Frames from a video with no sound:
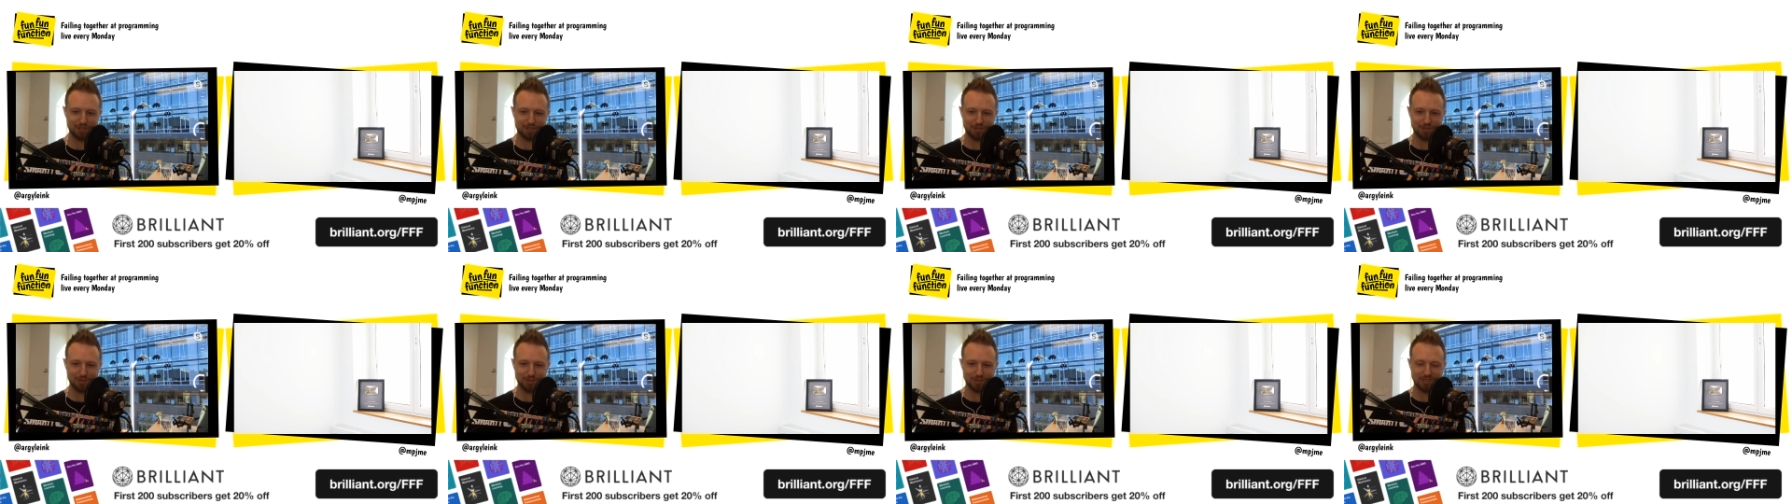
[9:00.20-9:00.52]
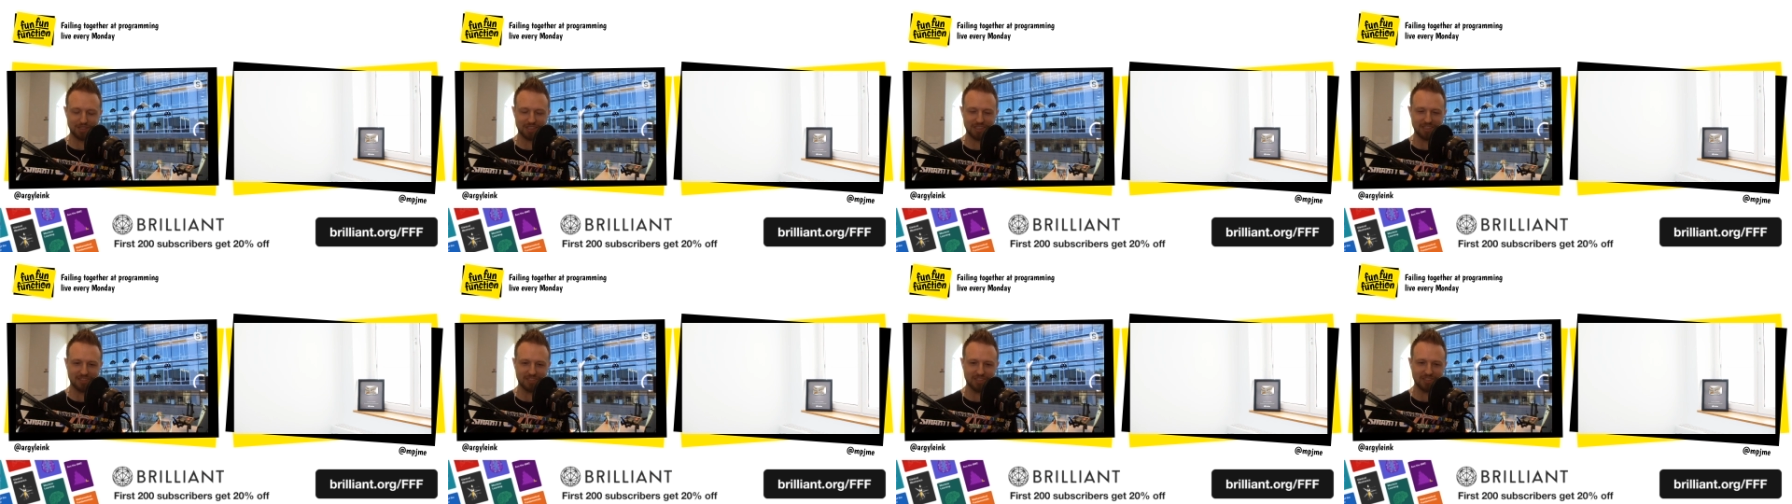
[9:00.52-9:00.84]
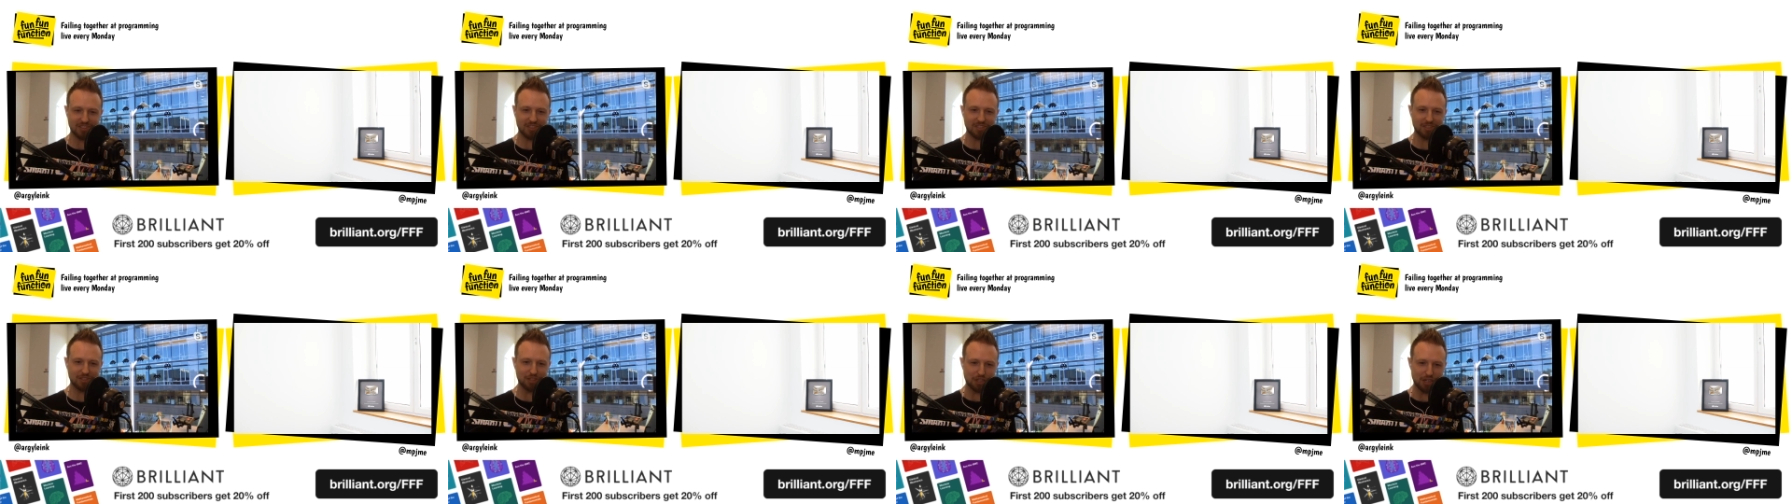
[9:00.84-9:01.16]
you do C S
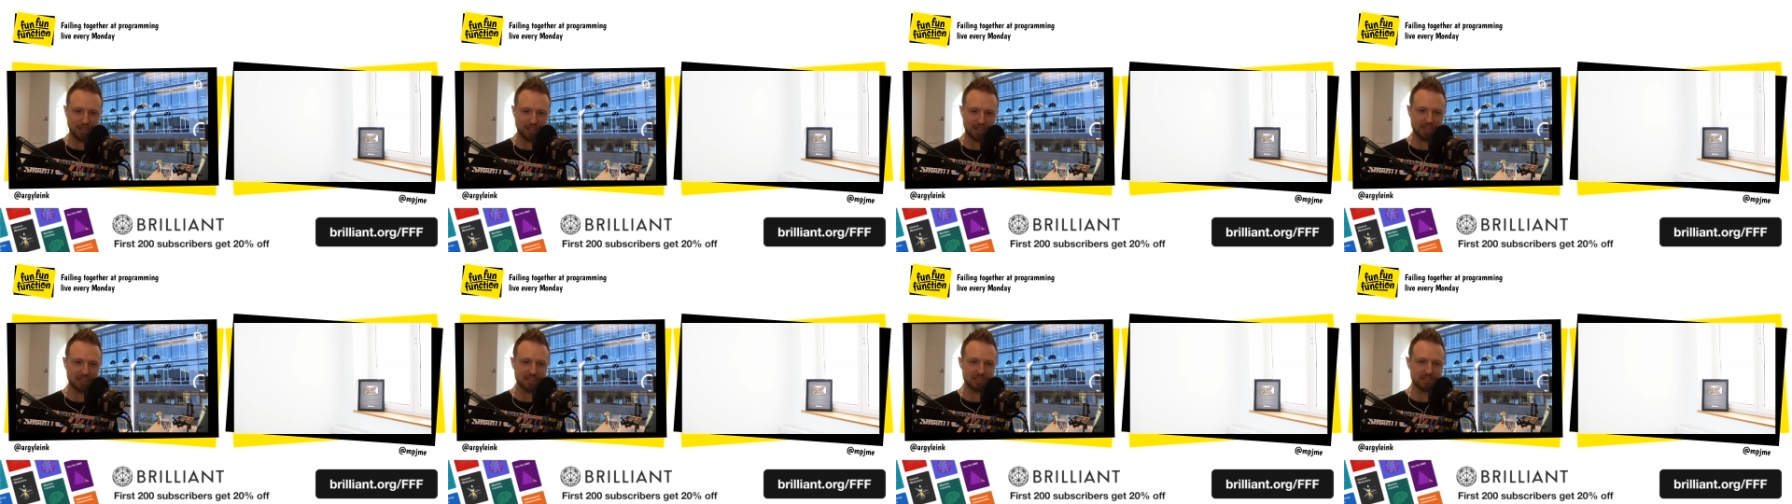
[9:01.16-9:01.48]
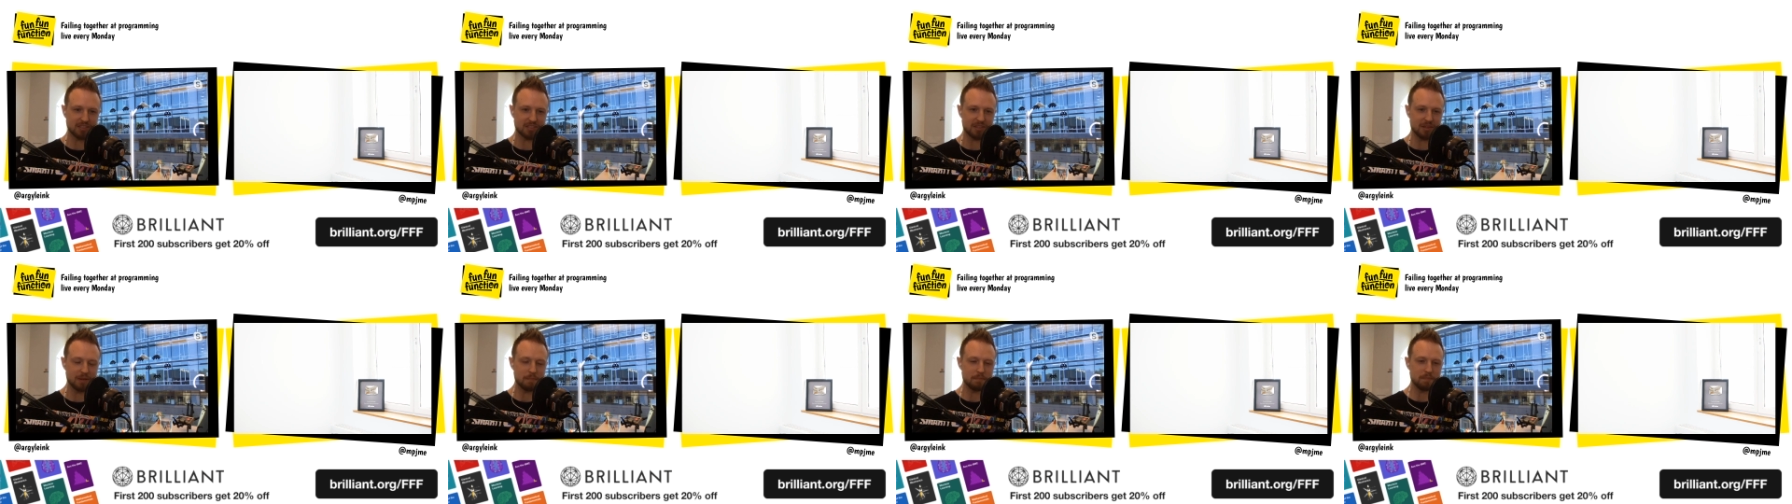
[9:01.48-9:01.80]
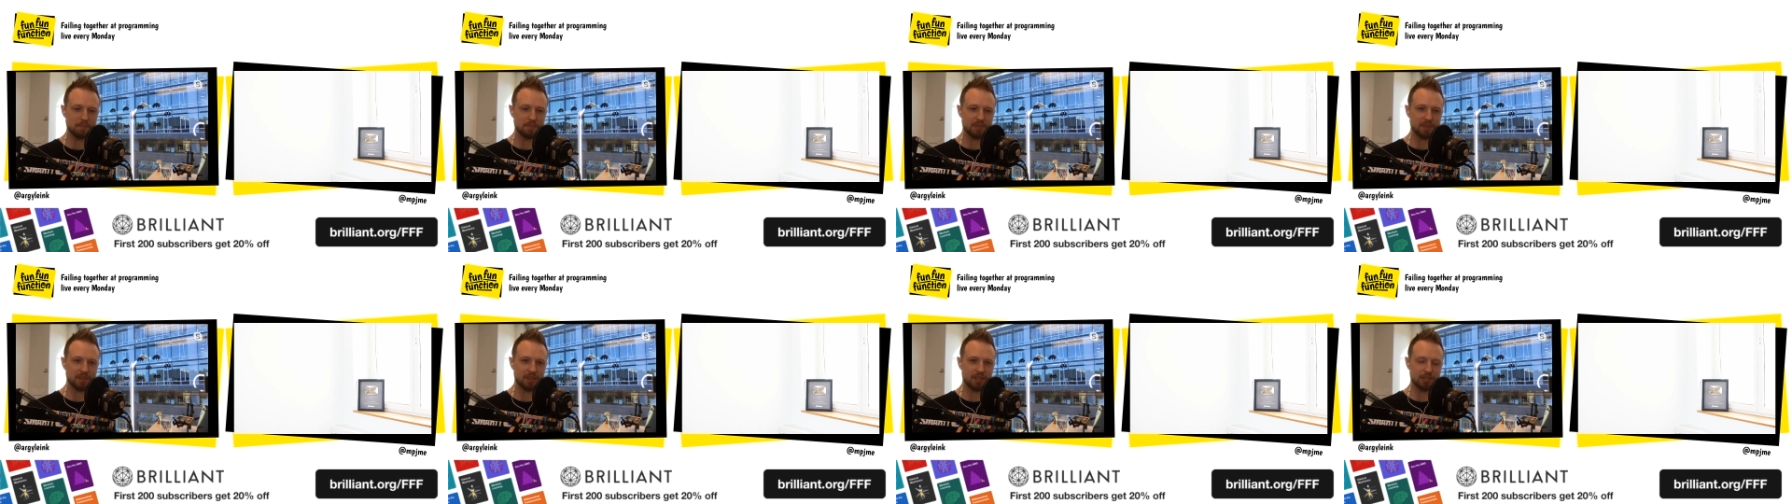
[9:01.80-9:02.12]
S and J S,
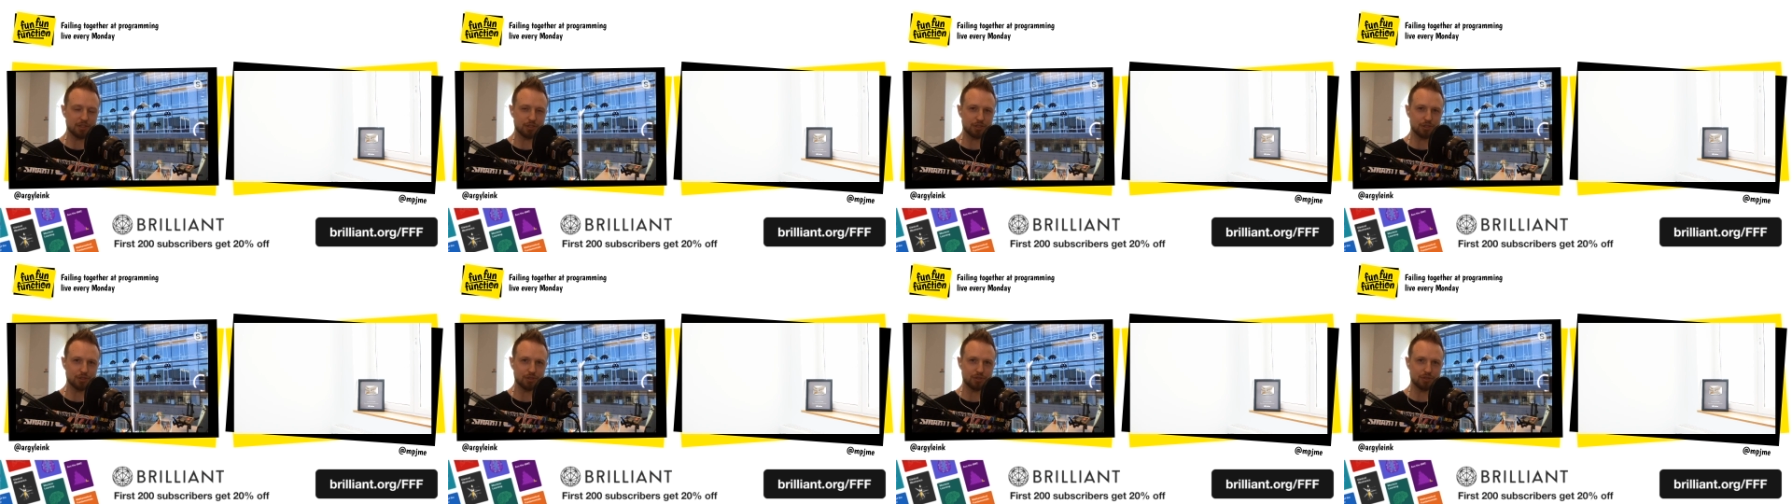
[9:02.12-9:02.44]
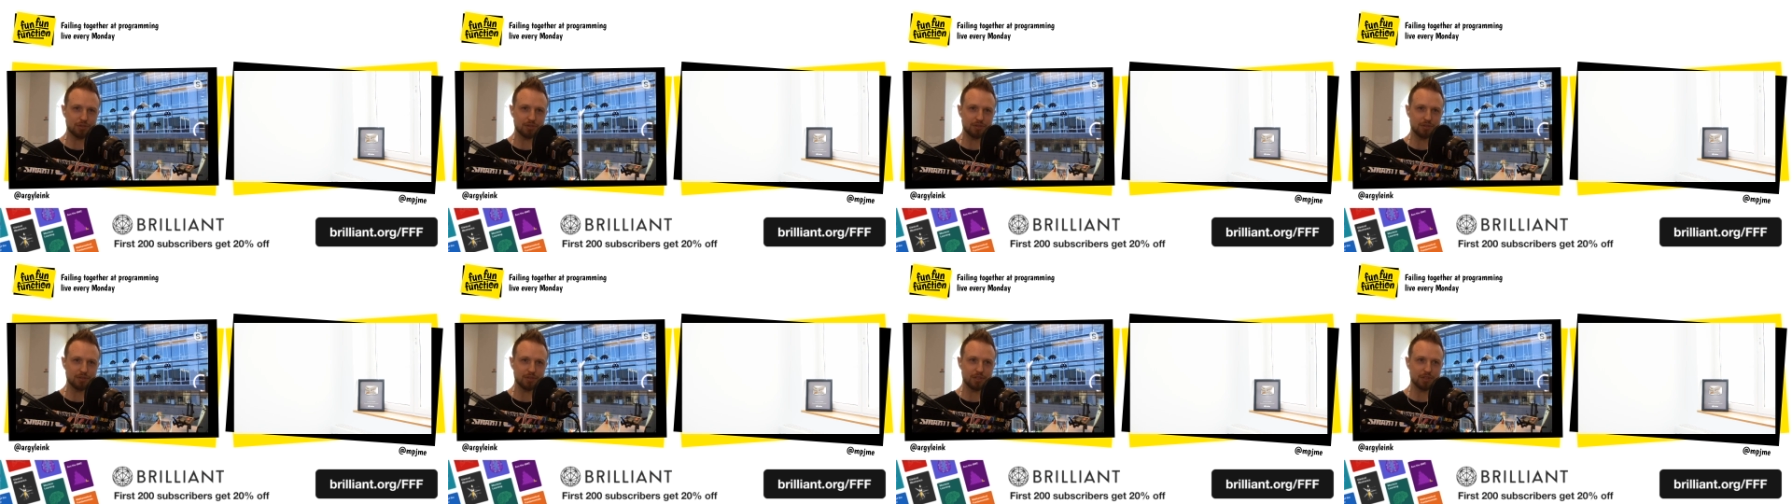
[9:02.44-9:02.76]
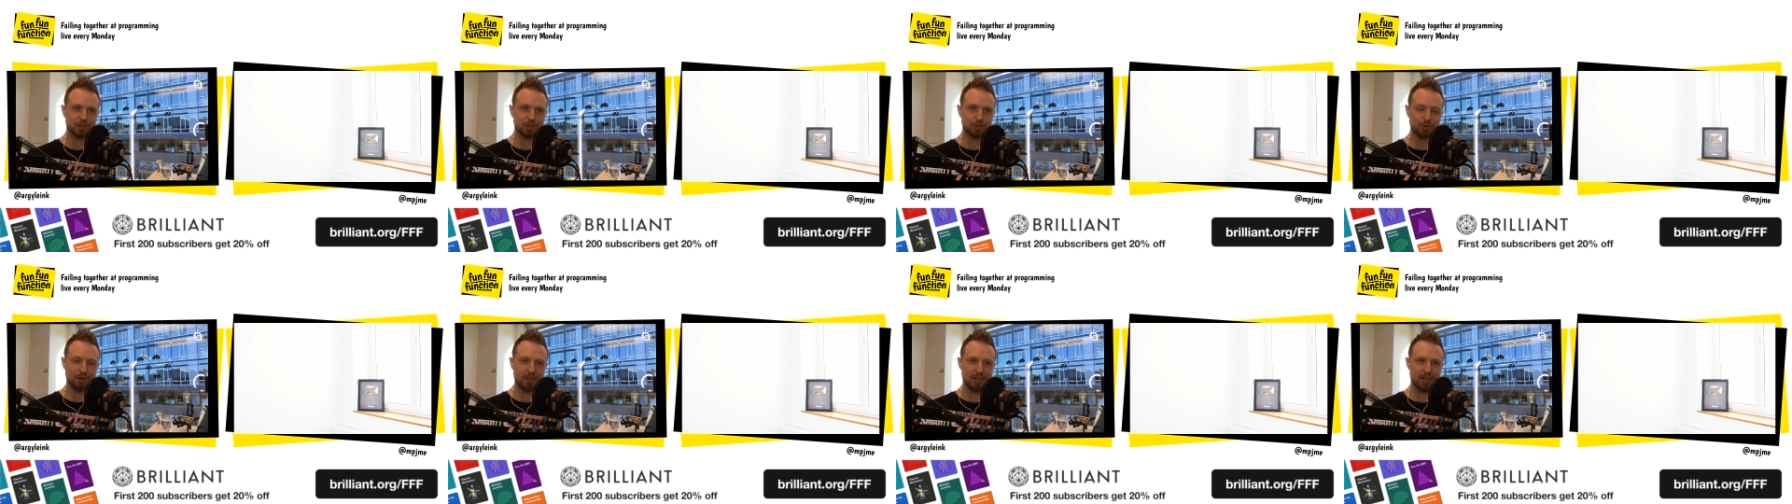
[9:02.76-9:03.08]
the, tr
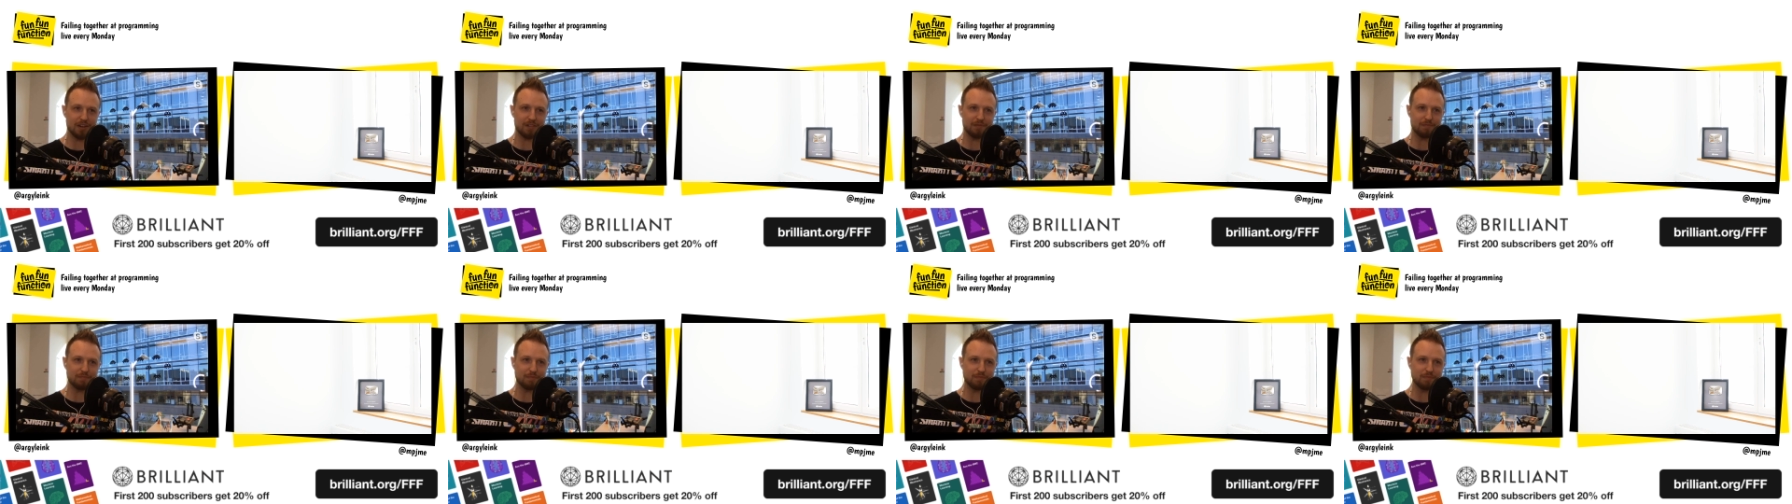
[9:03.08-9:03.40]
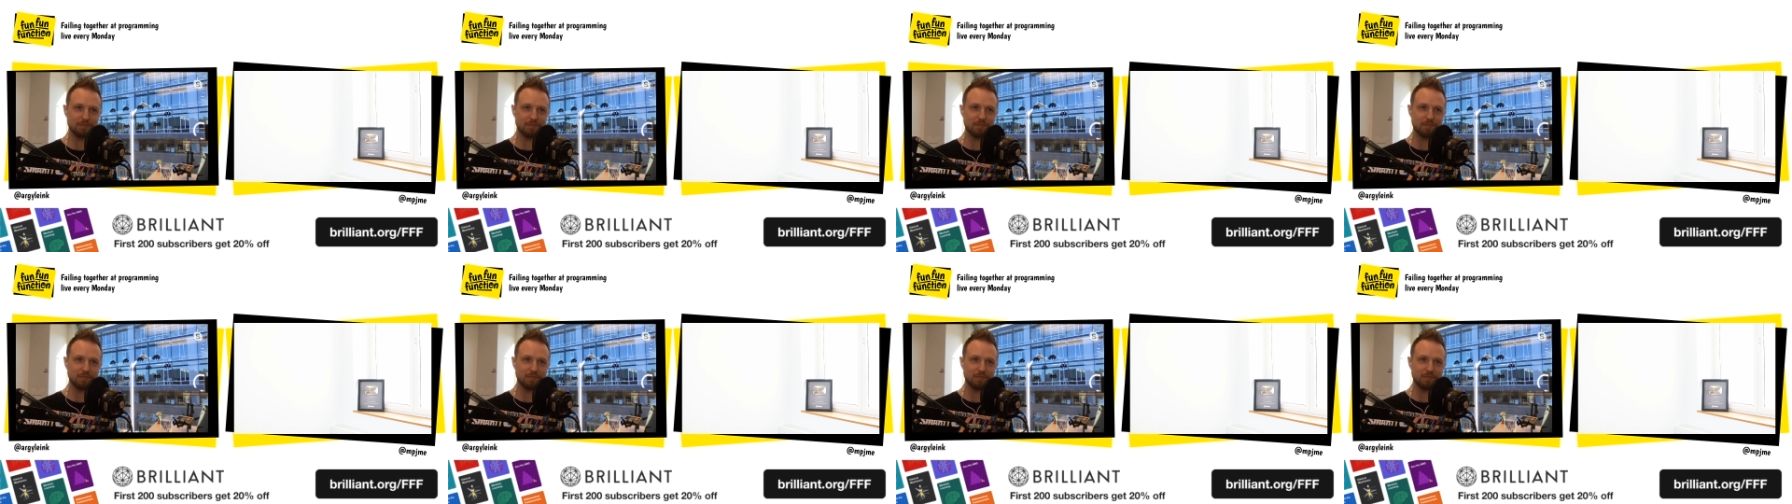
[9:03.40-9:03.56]
the trade-off